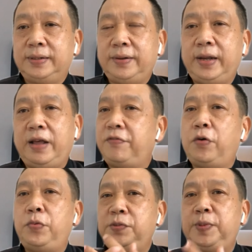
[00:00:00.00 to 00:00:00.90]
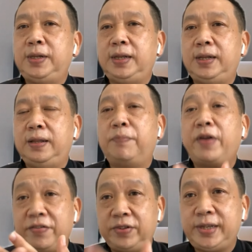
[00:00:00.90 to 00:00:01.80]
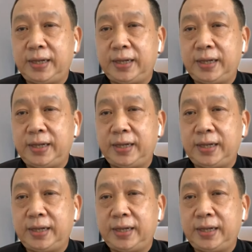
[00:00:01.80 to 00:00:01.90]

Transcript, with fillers: right? I've always been in the private